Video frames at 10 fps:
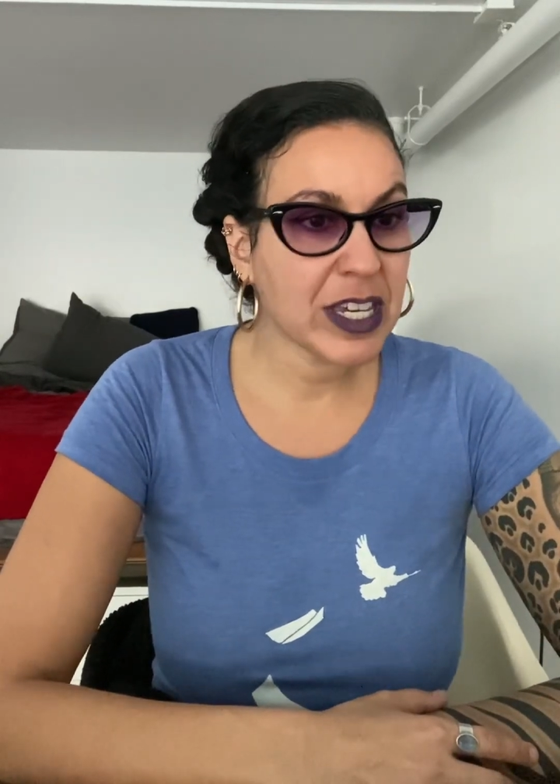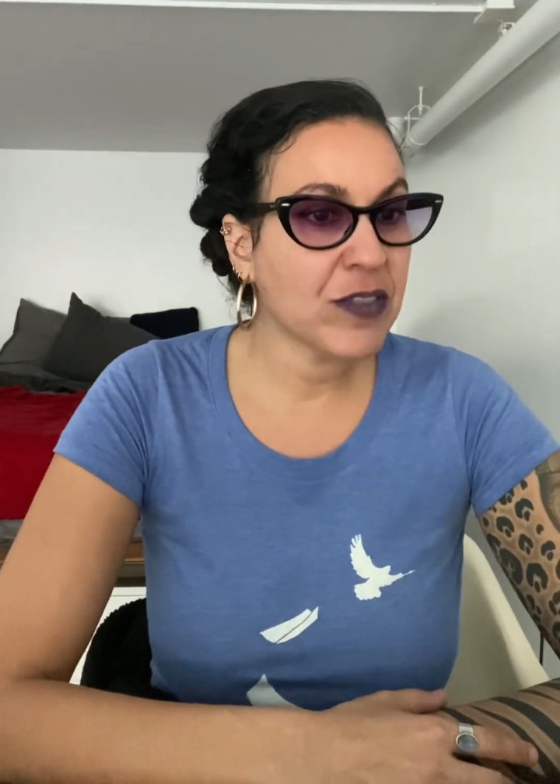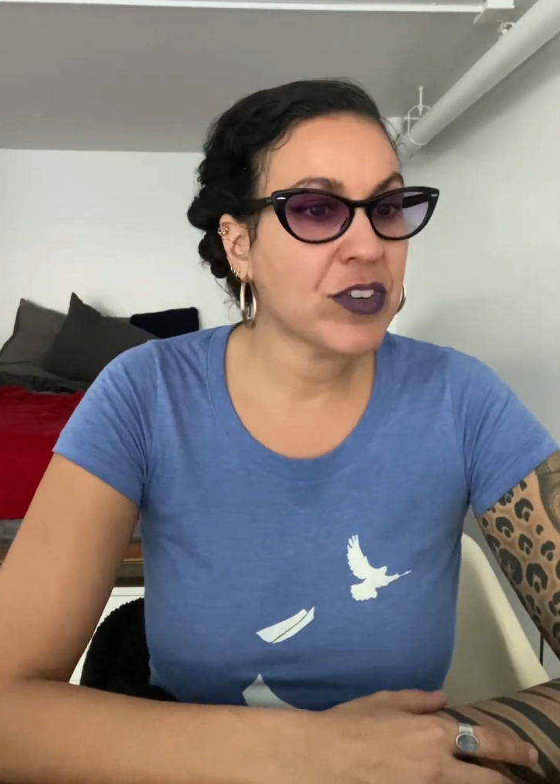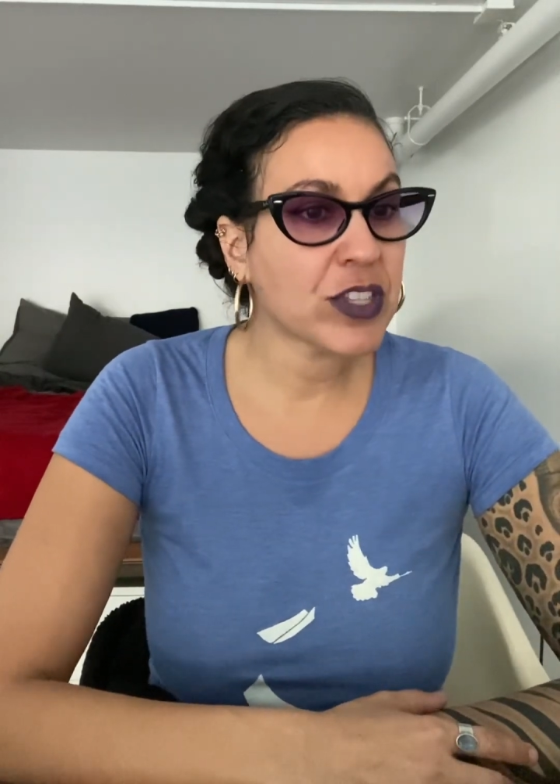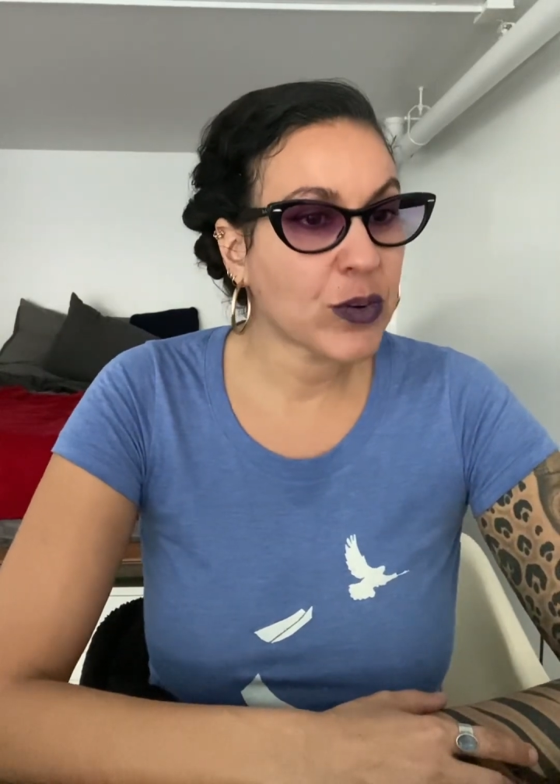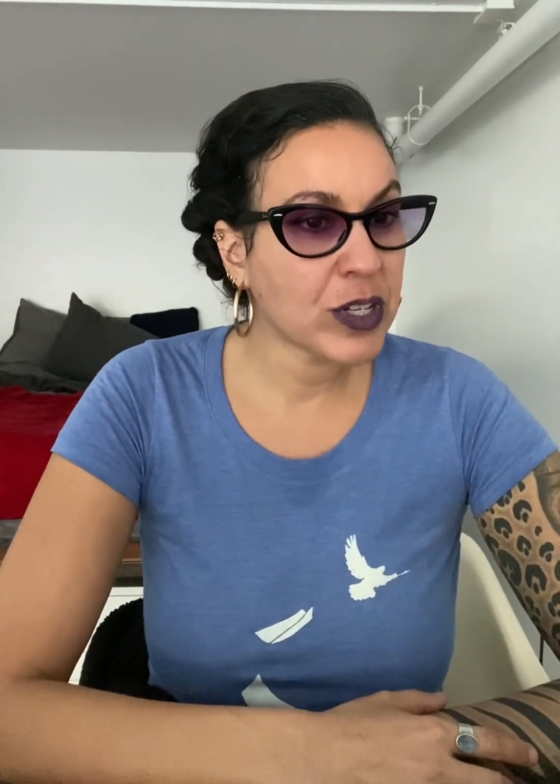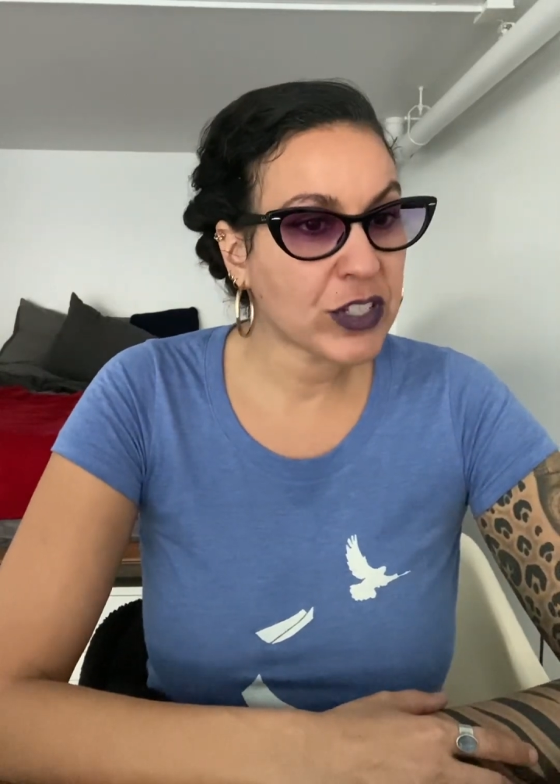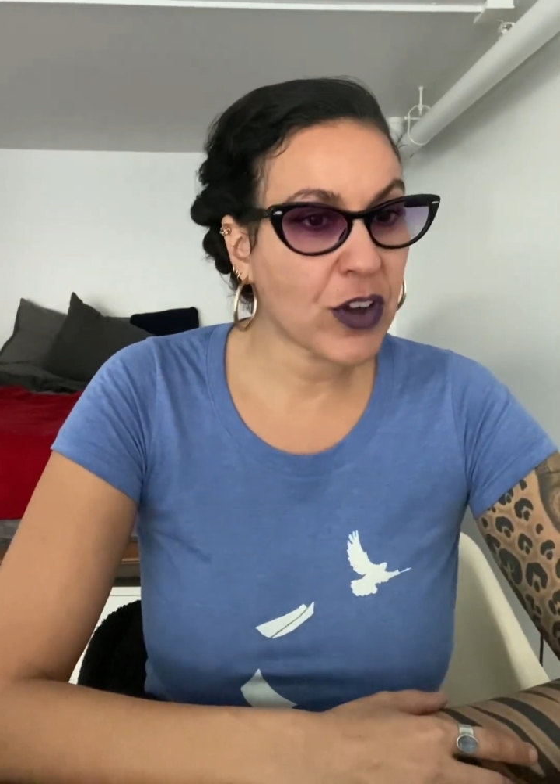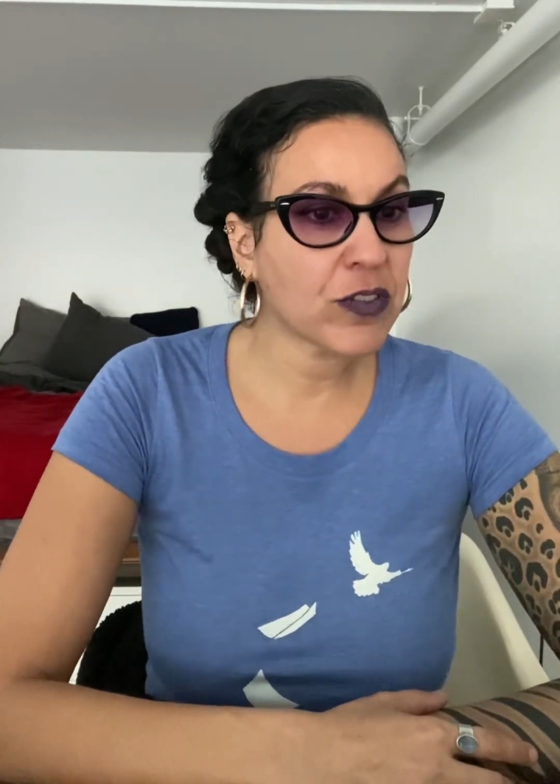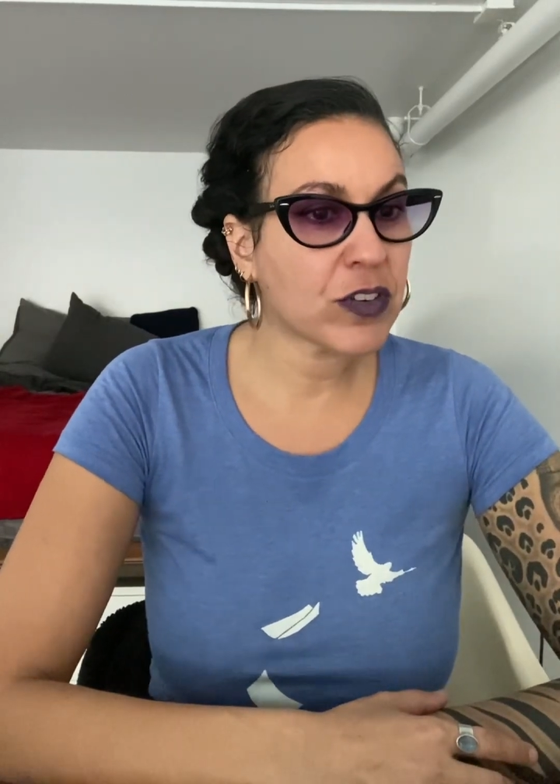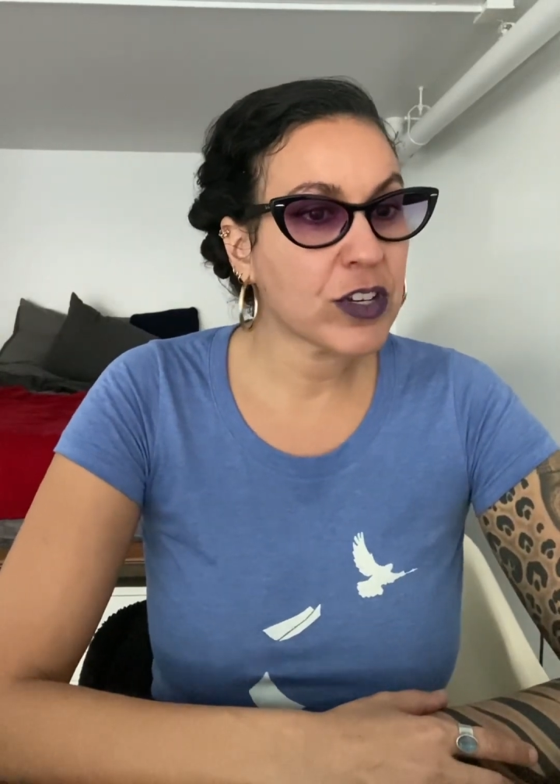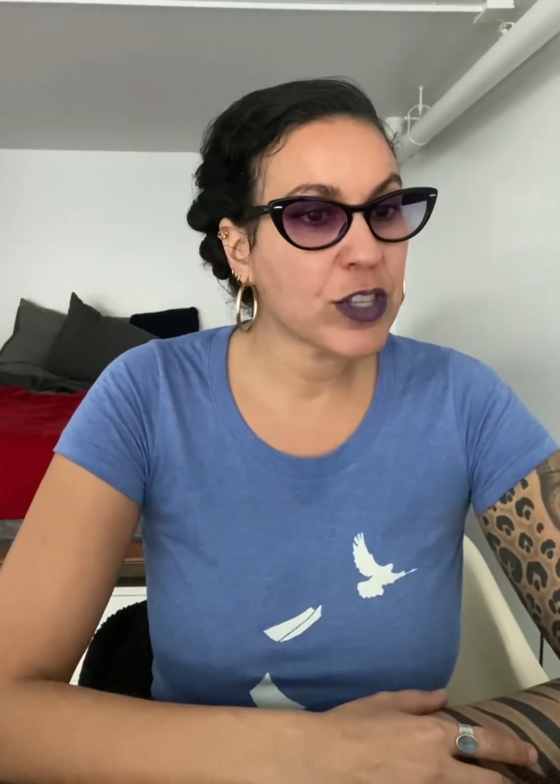even though it's over,